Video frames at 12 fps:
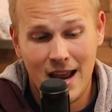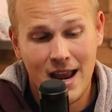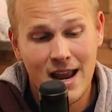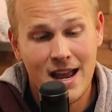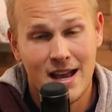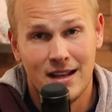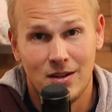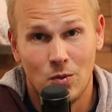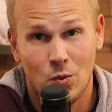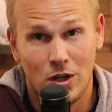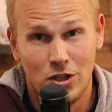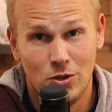And
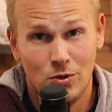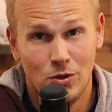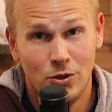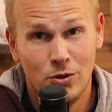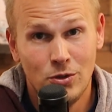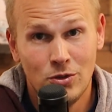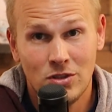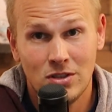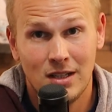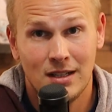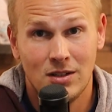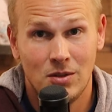when you lose
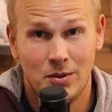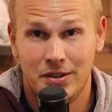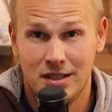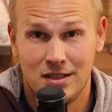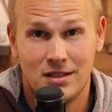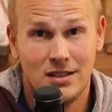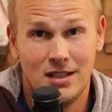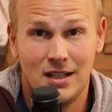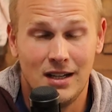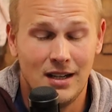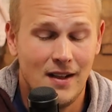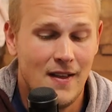signal with this
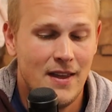thing,